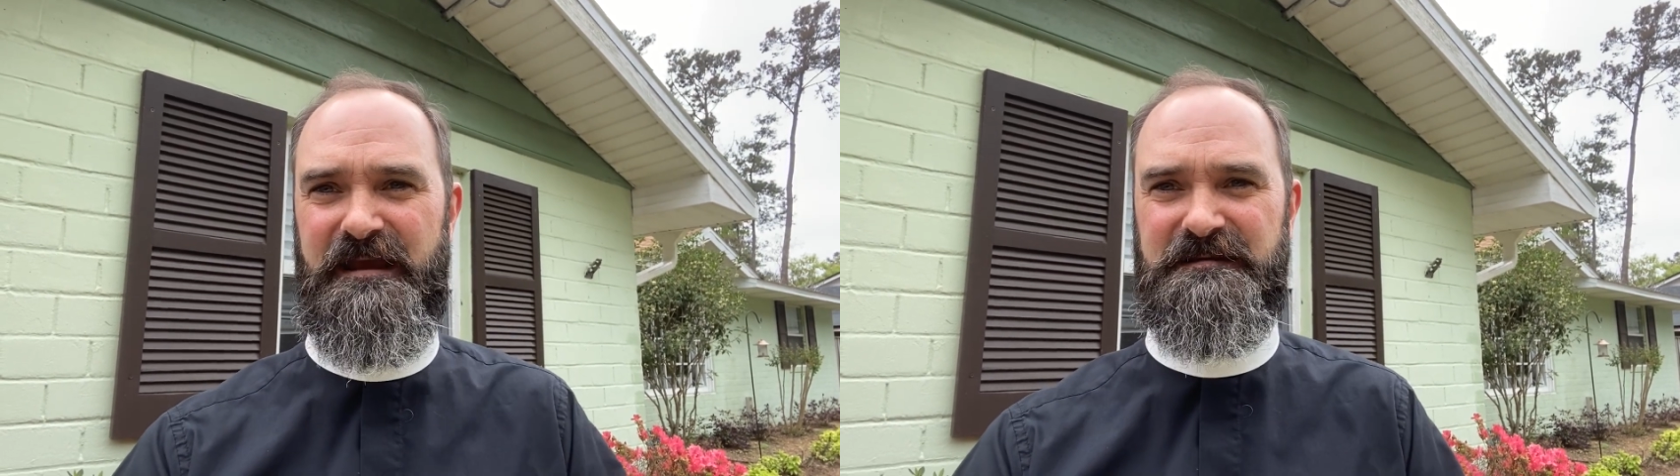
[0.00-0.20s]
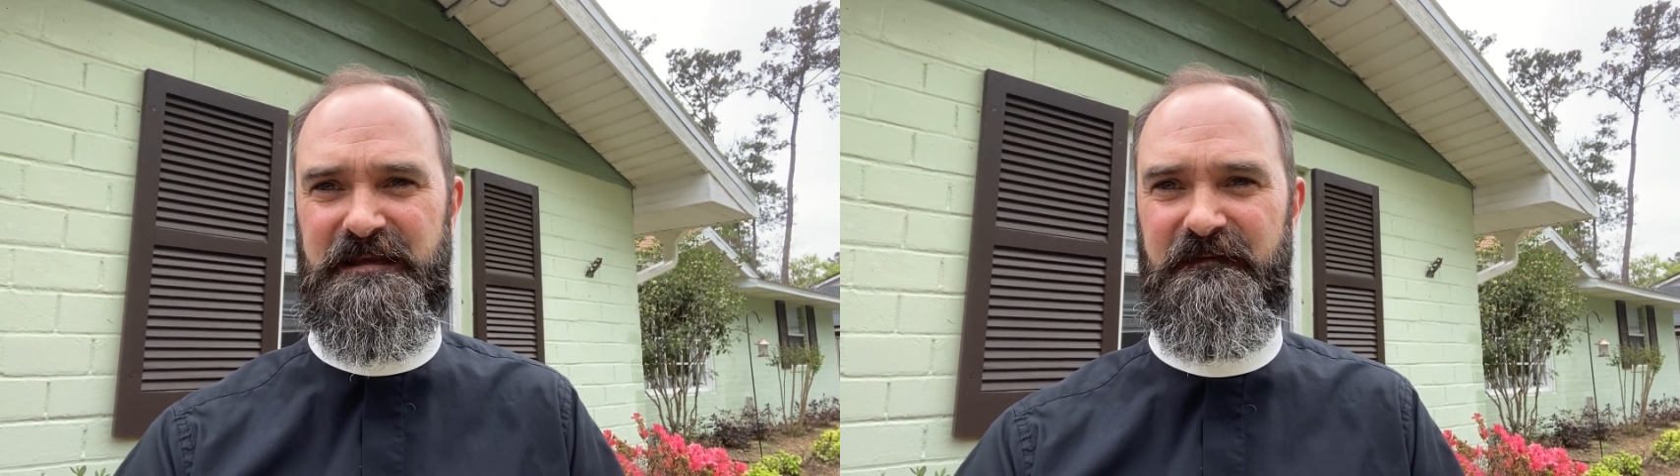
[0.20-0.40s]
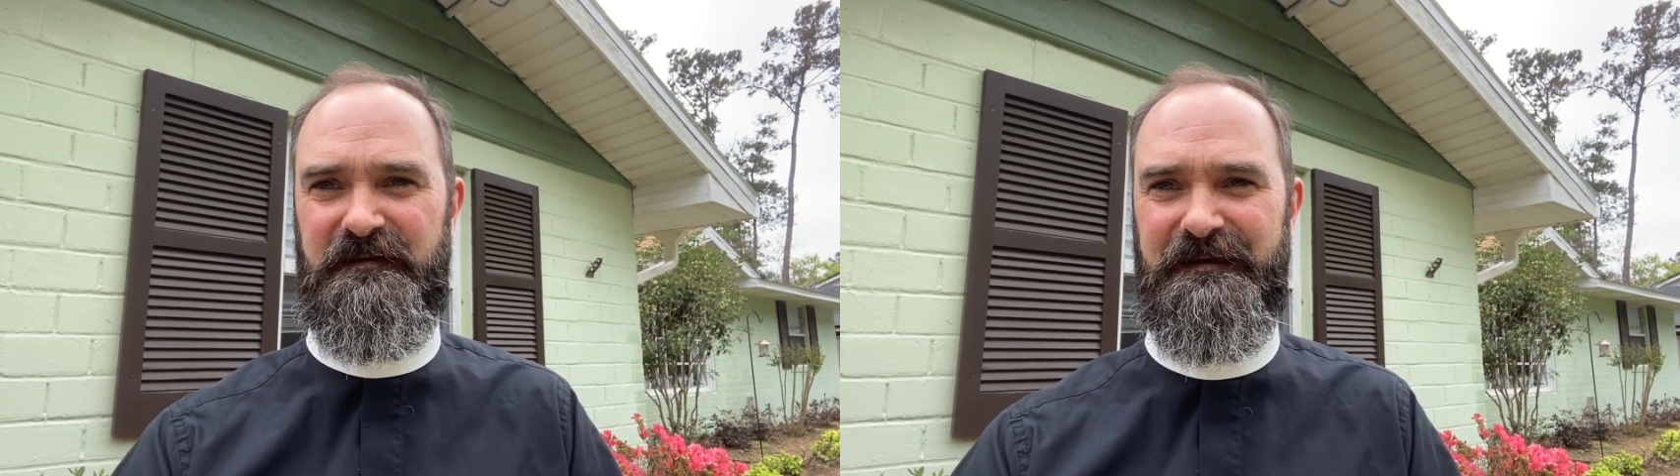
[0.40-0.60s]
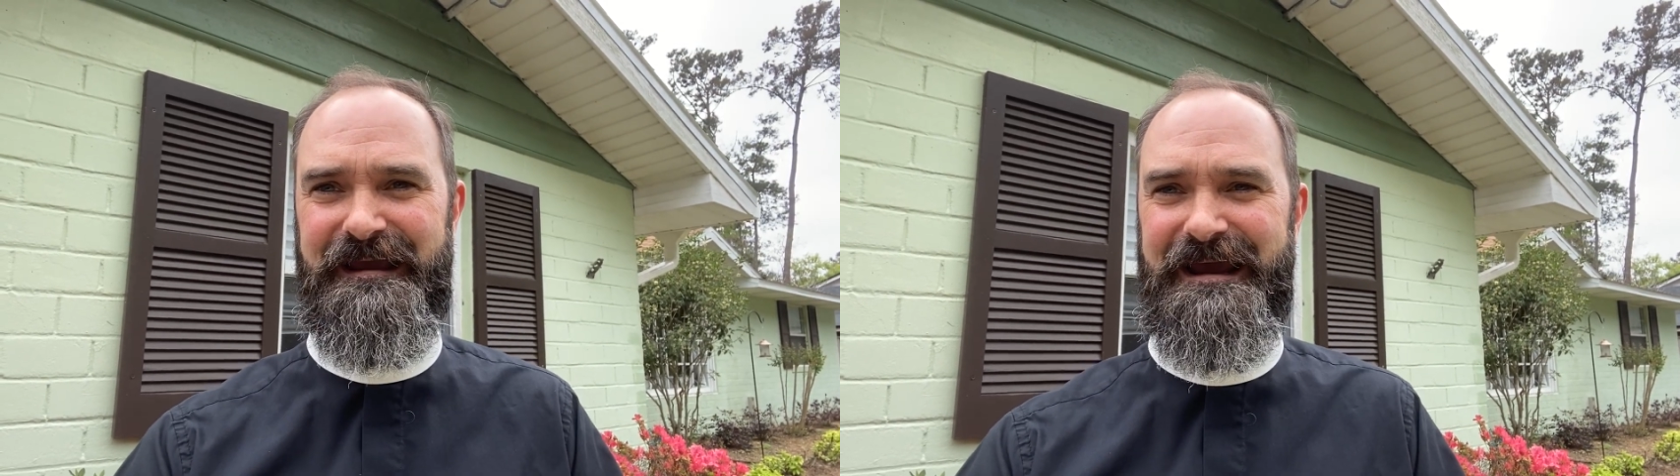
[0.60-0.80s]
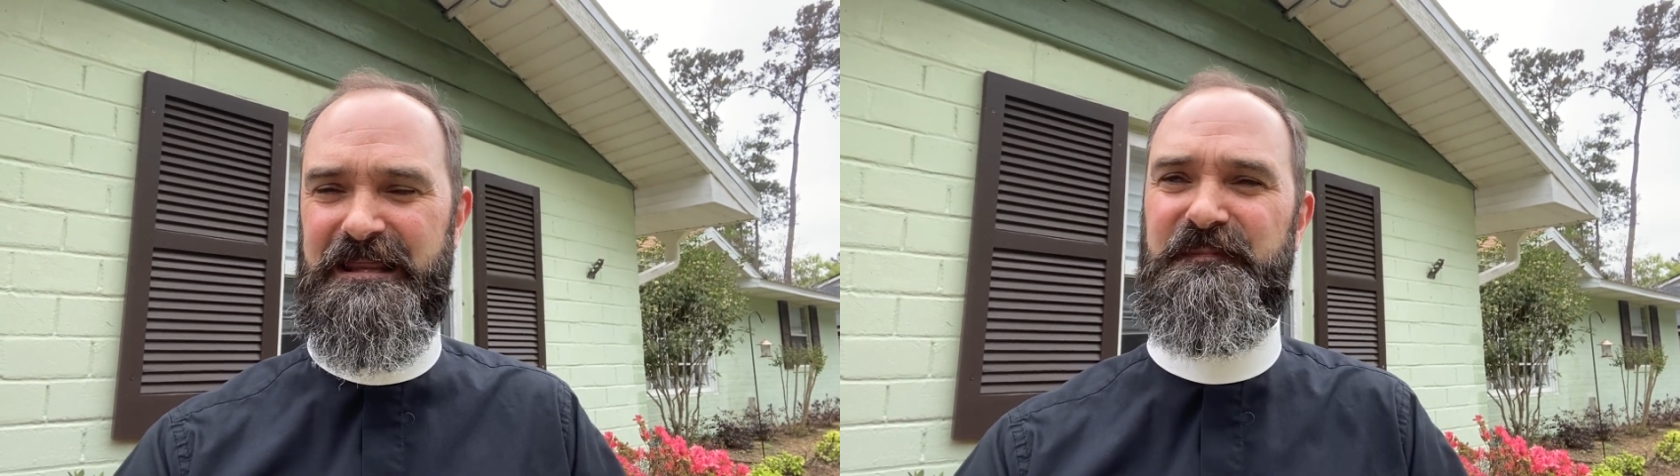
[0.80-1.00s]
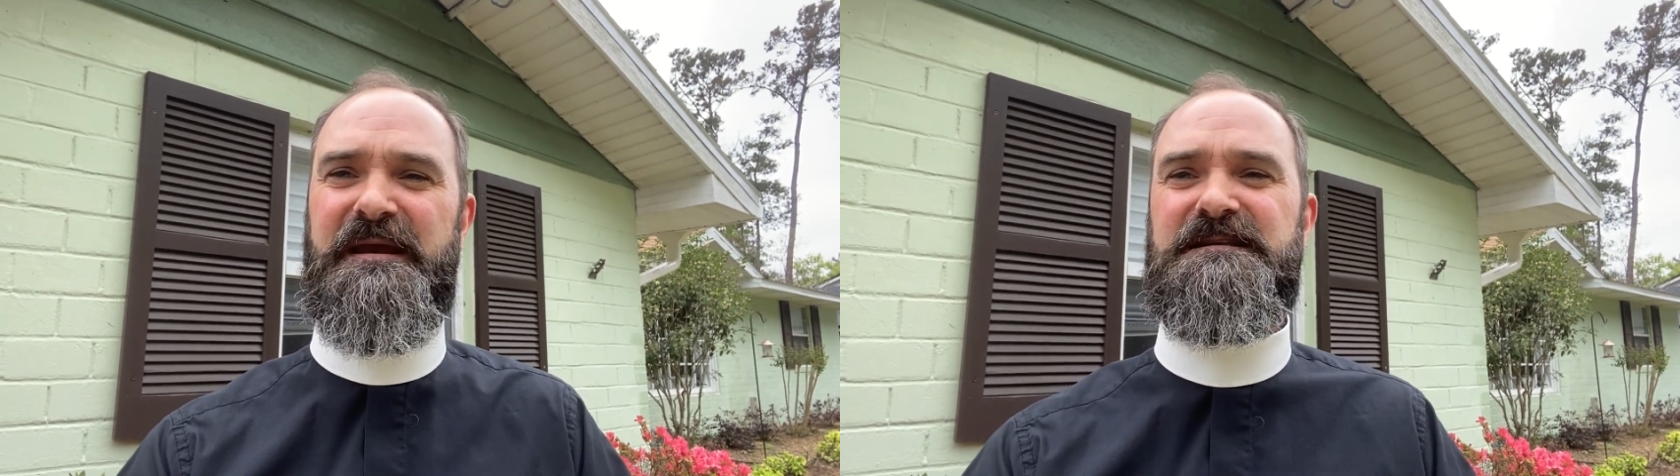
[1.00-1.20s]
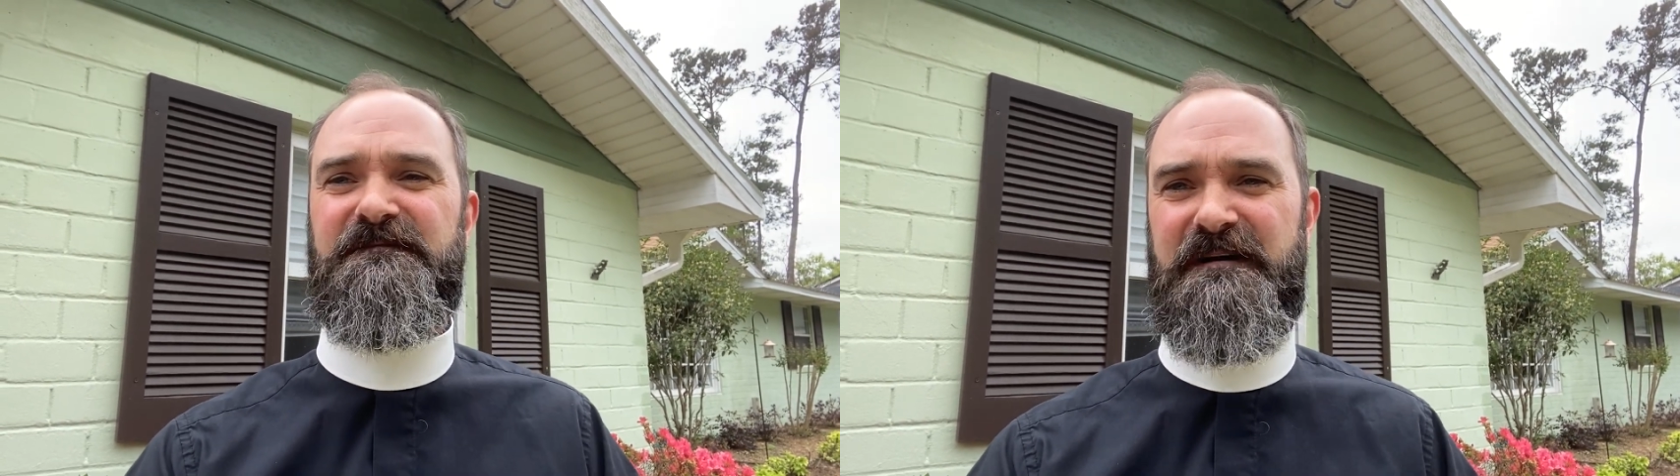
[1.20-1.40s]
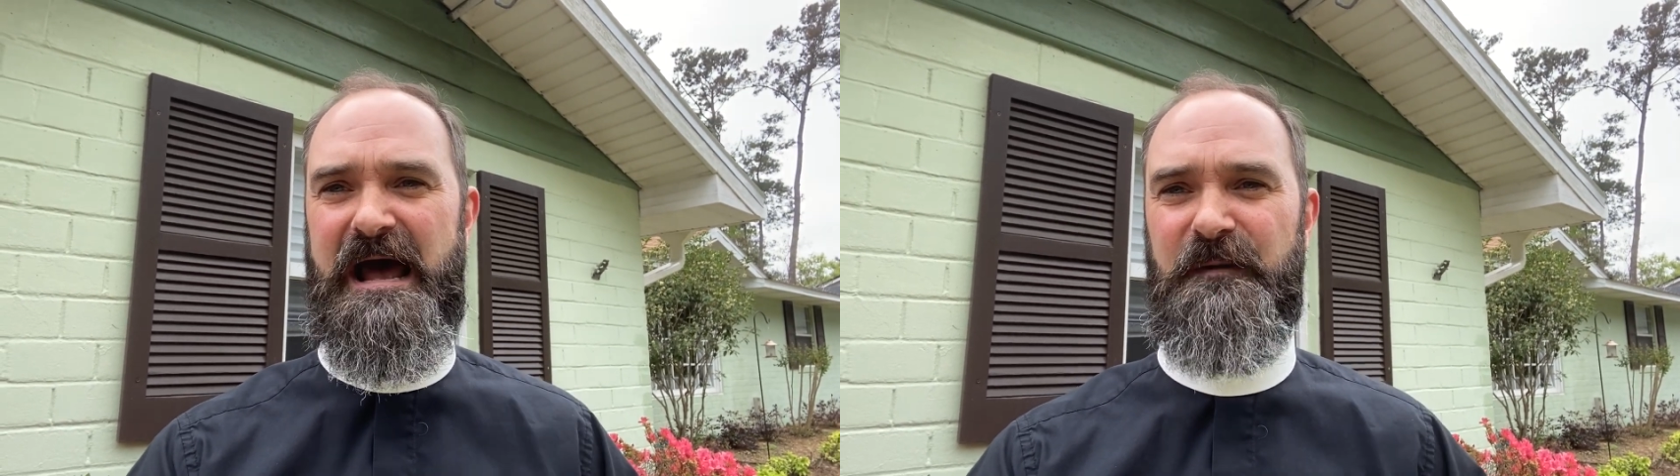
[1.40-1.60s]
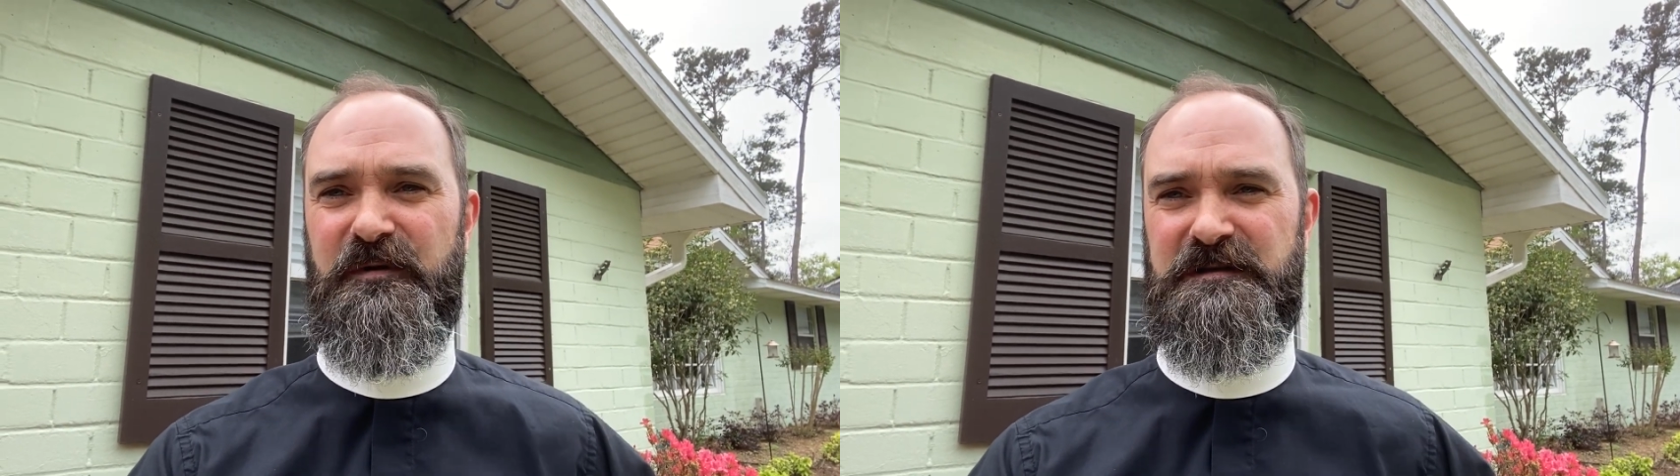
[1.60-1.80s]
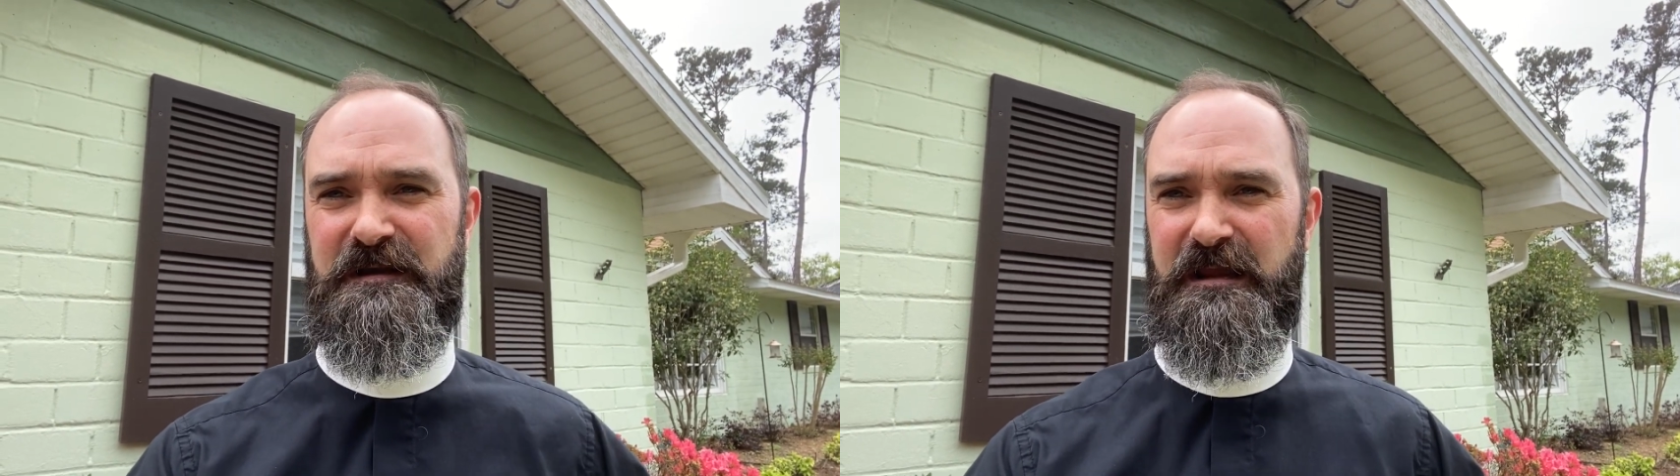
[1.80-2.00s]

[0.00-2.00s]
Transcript: thanksgiving, and the peace of God, which